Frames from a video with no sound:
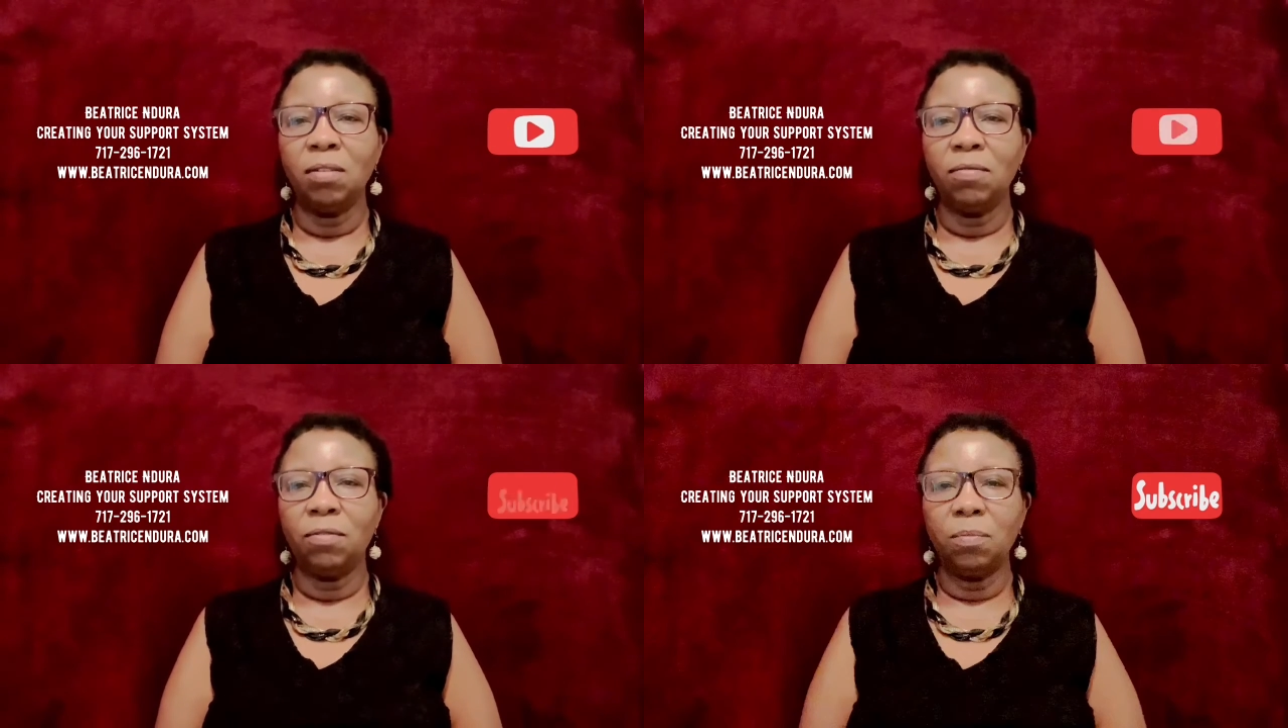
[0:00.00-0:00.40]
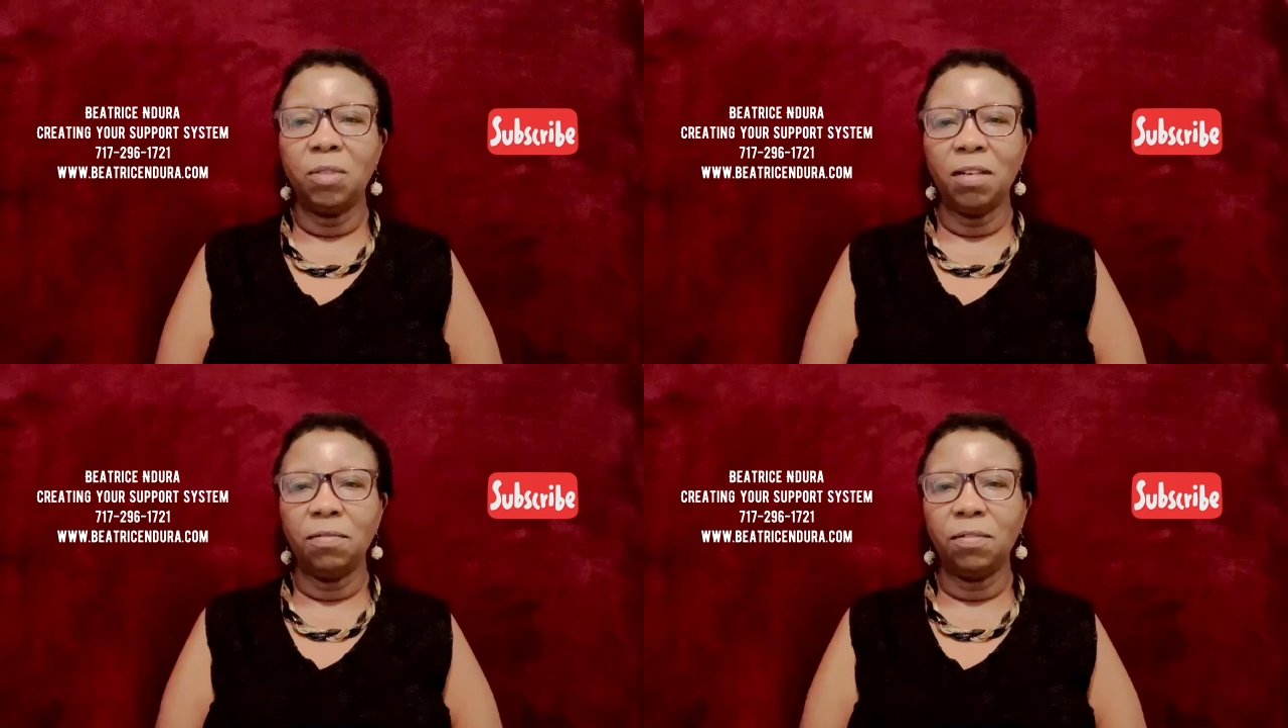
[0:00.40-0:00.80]
from
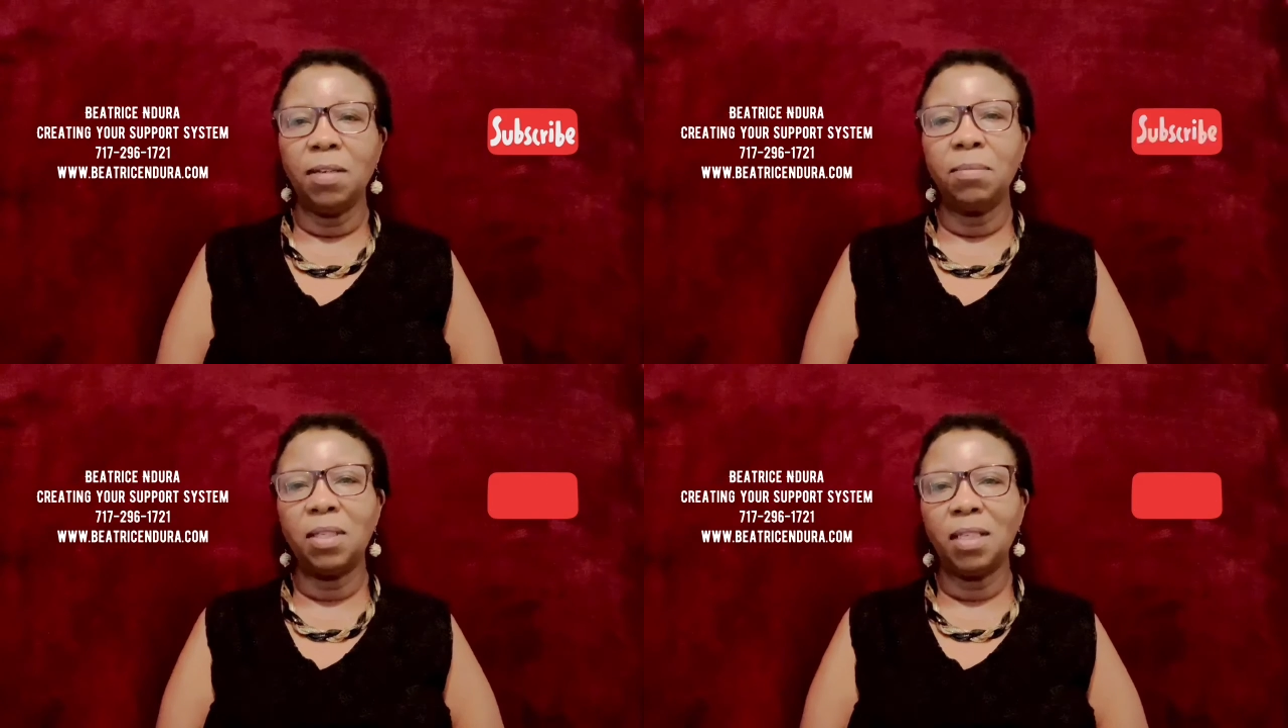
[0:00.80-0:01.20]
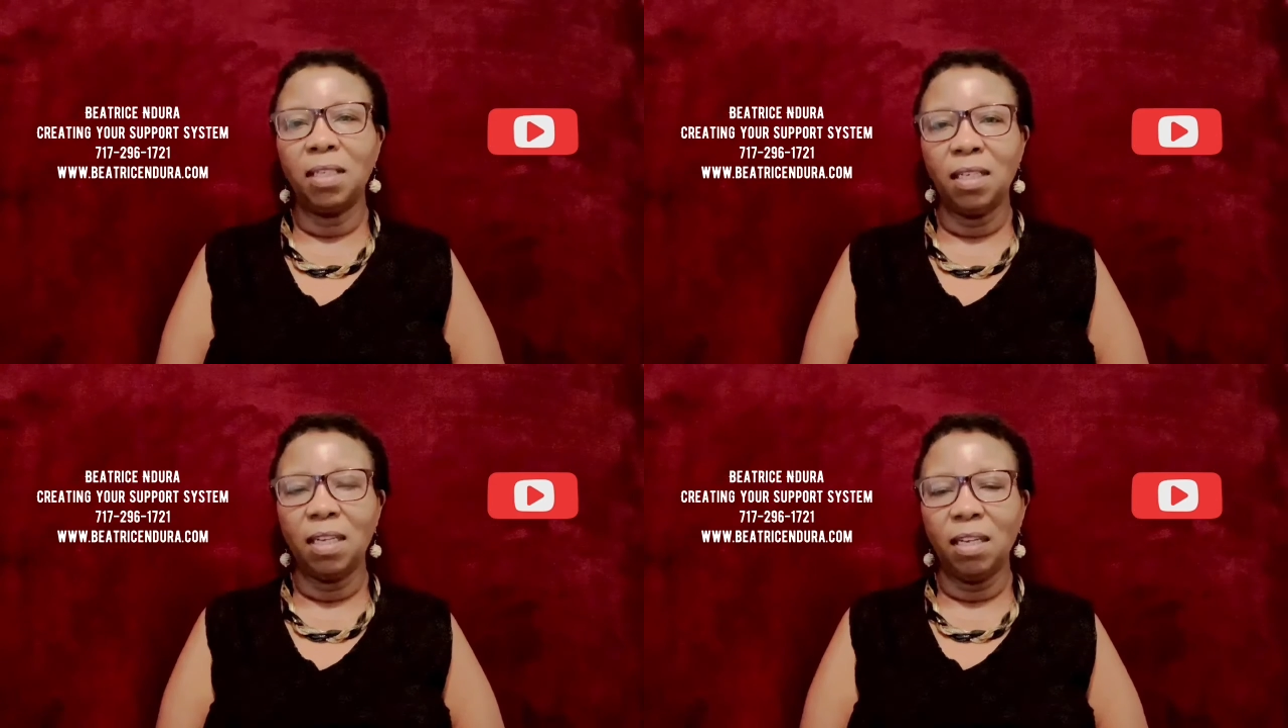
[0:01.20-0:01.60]
their
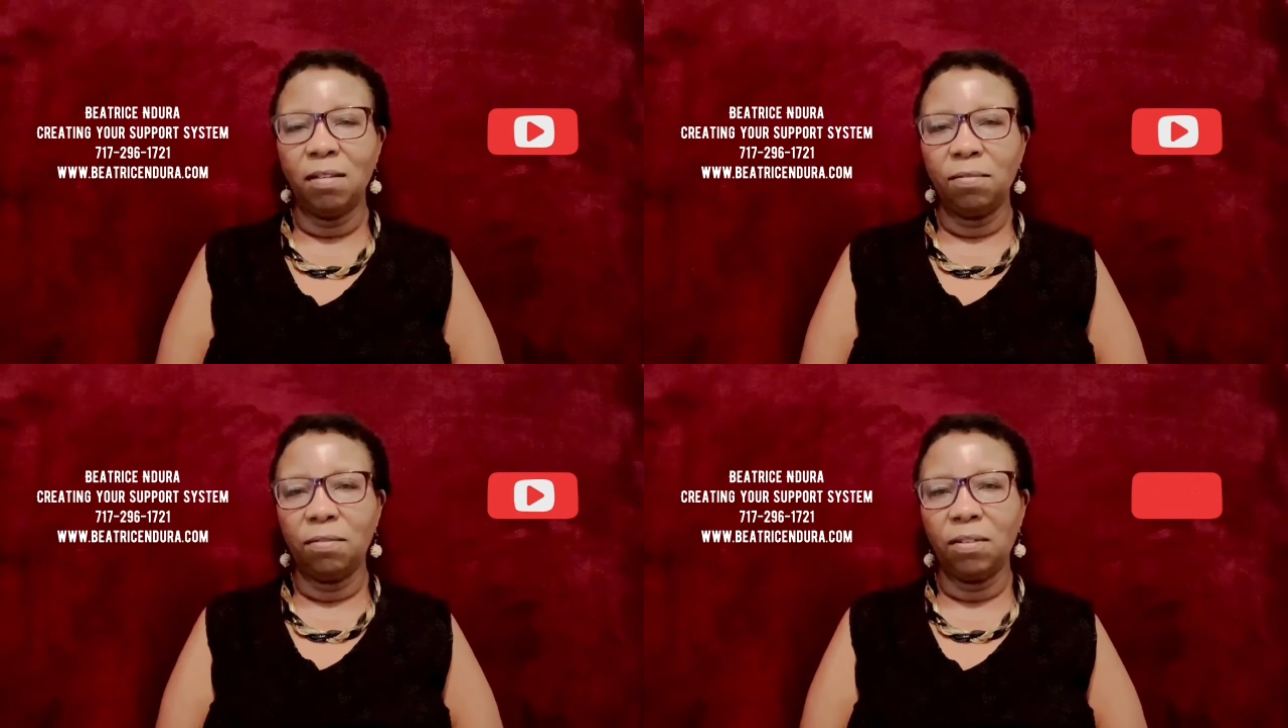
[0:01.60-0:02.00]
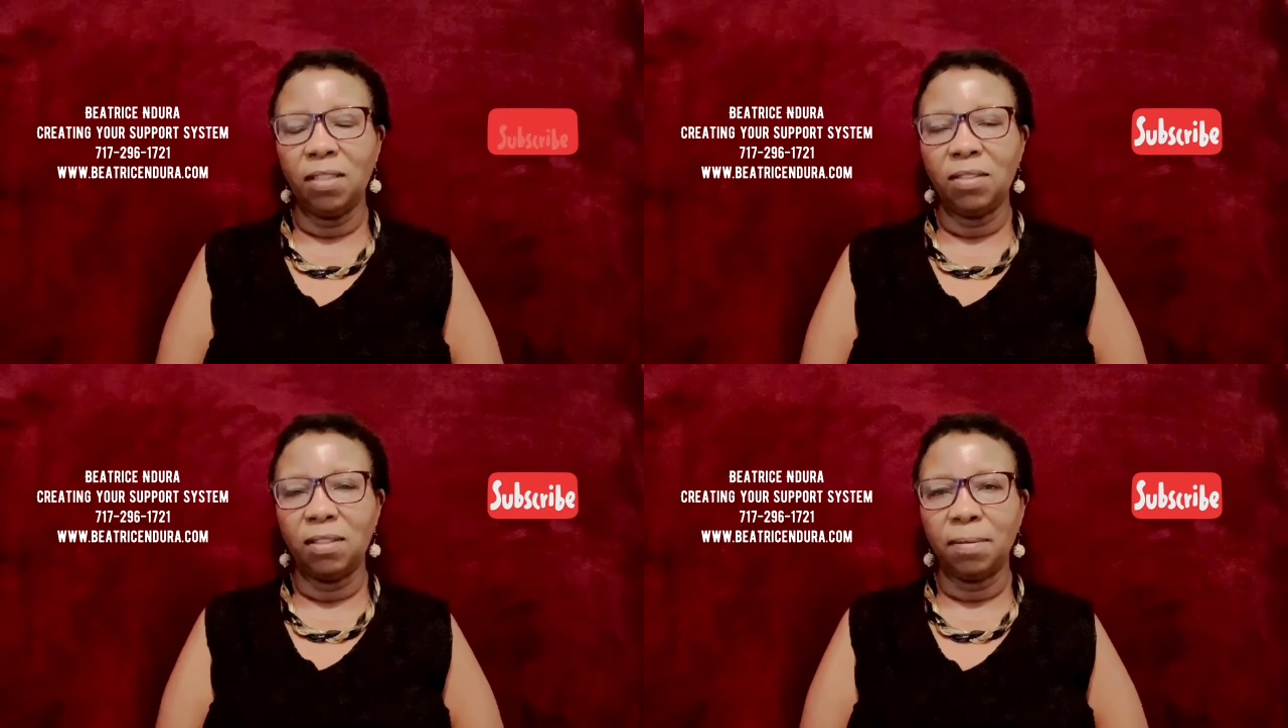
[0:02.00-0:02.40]
family and
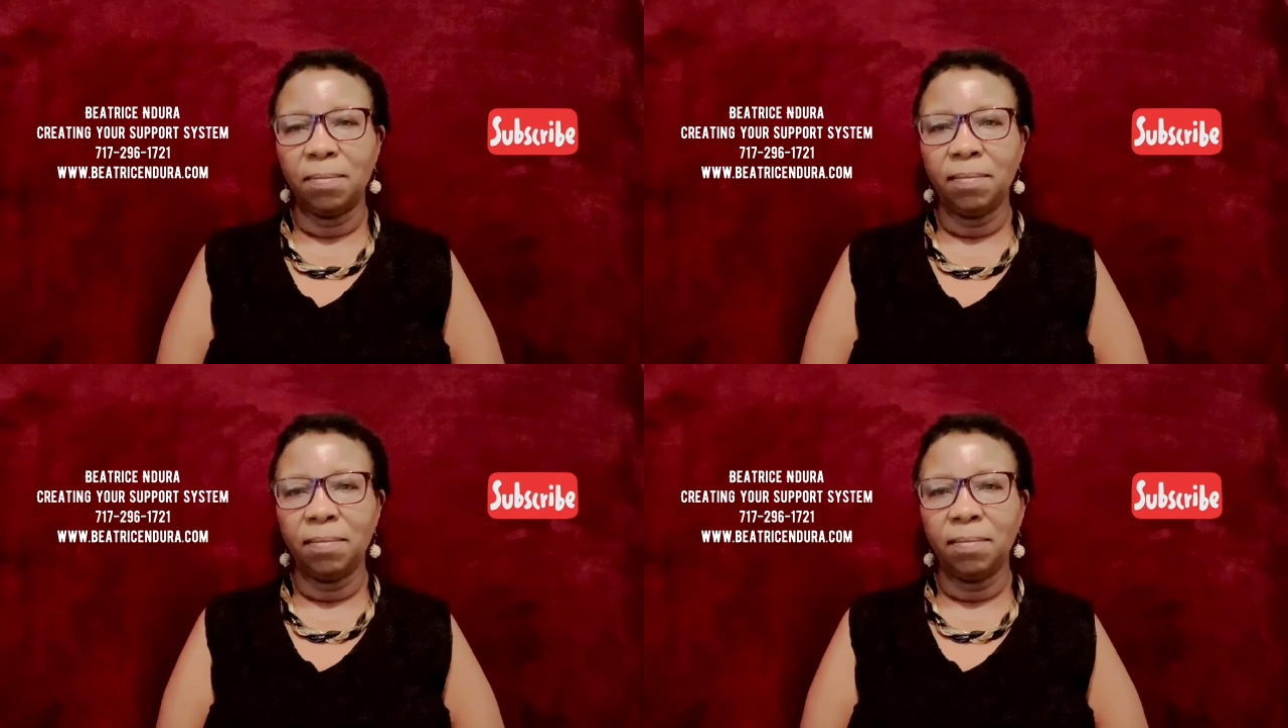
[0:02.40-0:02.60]
friends.